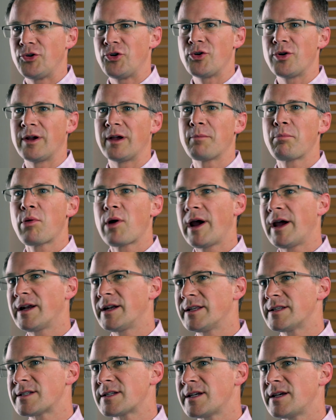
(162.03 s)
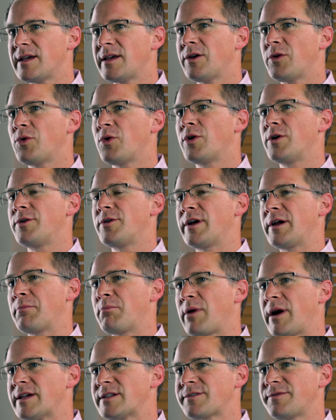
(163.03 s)
during pregnancy or during
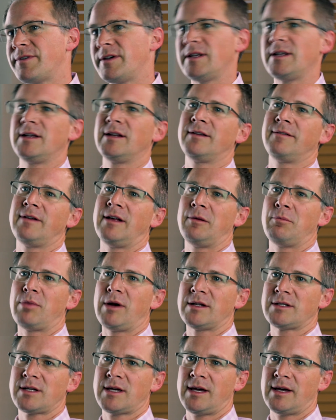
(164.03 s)
breastfeeding develop breast